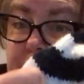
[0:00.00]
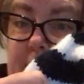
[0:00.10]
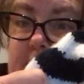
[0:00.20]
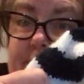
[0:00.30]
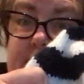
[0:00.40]

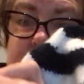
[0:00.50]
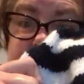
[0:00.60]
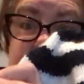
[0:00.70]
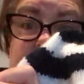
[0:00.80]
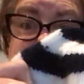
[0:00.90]
partner
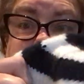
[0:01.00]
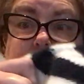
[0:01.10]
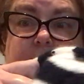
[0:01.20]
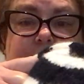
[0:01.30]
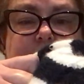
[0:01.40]
because he
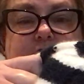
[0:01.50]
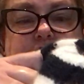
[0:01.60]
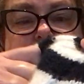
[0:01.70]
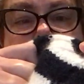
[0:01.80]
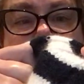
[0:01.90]
broke for
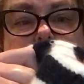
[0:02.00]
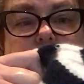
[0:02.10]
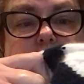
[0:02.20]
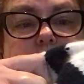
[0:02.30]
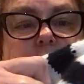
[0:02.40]
Geelong.
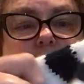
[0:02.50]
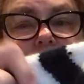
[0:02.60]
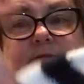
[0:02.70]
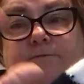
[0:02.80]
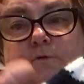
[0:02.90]

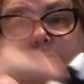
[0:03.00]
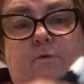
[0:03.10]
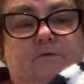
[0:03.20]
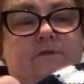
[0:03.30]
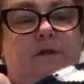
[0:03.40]
That's a
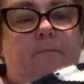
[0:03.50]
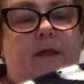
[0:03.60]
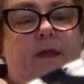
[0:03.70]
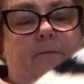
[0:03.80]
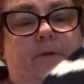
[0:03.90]
football team
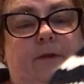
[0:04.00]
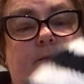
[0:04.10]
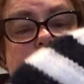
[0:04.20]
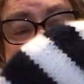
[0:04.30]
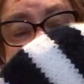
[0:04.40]
here
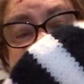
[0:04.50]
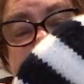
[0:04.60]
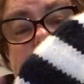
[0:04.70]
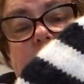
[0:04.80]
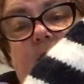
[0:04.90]
in
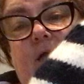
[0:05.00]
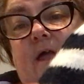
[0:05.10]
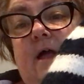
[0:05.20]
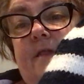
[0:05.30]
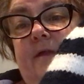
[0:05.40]
Australia,
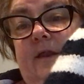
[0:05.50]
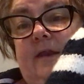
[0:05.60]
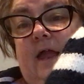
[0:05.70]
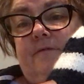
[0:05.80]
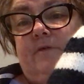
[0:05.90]
and they're
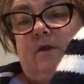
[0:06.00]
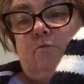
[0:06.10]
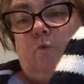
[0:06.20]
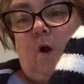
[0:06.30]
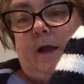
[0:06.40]
navy and
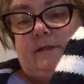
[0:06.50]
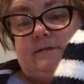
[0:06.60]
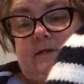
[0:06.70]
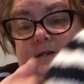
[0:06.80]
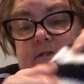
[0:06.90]
white.
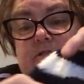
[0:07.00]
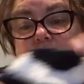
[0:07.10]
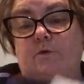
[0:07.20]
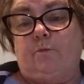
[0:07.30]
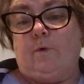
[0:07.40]

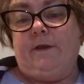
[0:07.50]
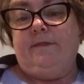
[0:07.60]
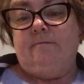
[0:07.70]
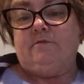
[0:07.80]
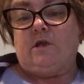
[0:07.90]
So one of
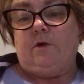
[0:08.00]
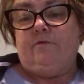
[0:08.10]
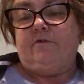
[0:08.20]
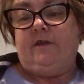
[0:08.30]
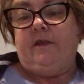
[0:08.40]
them's going
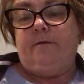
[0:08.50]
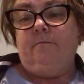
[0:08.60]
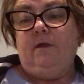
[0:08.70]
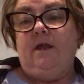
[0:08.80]
to him